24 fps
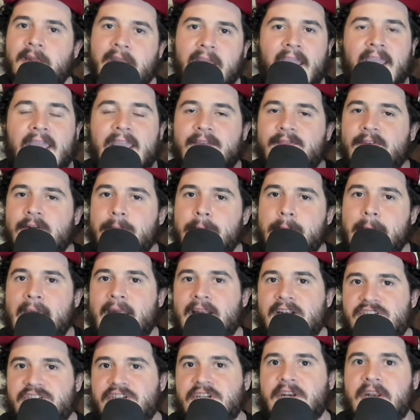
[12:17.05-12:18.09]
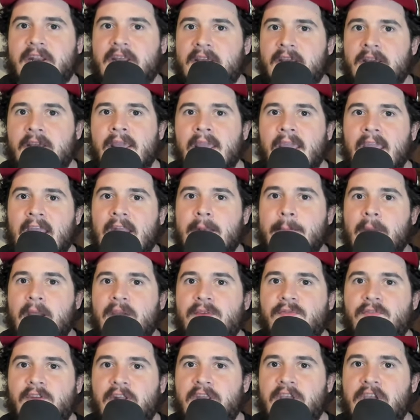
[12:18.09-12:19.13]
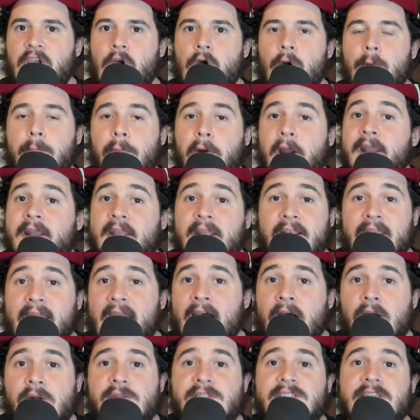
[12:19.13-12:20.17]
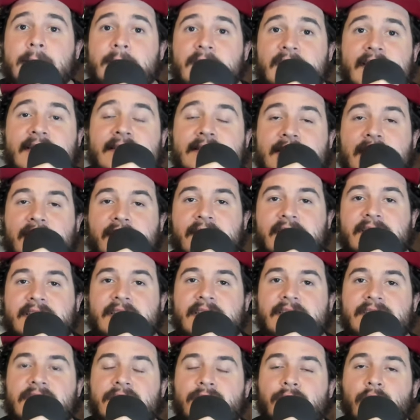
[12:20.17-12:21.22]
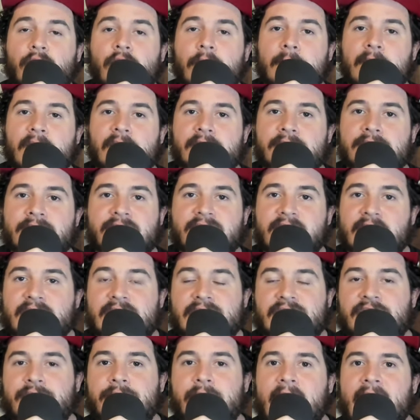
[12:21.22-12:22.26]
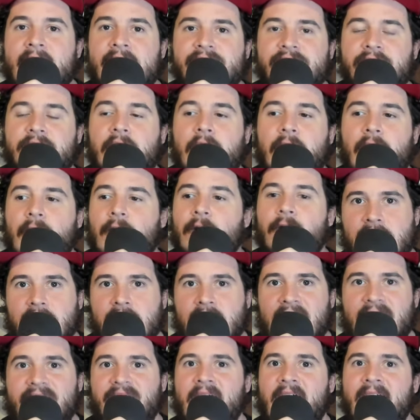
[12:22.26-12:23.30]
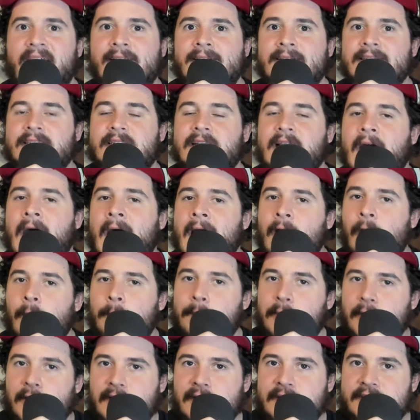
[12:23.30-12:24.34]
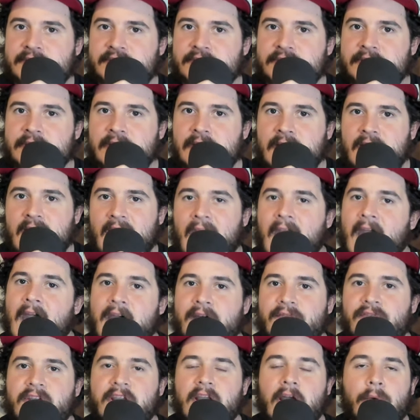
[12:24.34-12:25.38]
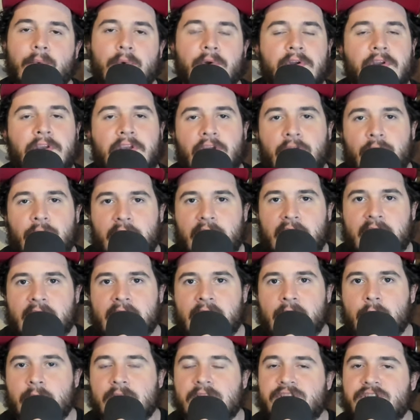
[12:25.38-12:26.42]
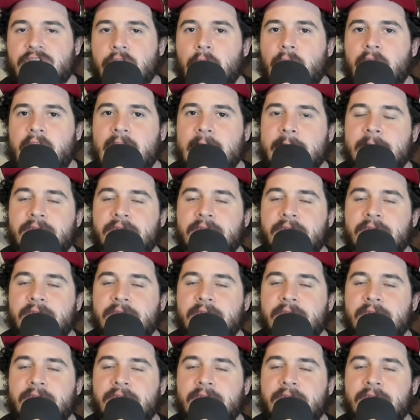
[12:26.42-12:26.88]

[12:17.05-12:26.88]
I even mentioned it in my video breaking down some of these silly season rumors just 2 days ago, and that is Kyle Busch having a reunion with Joe Gibbs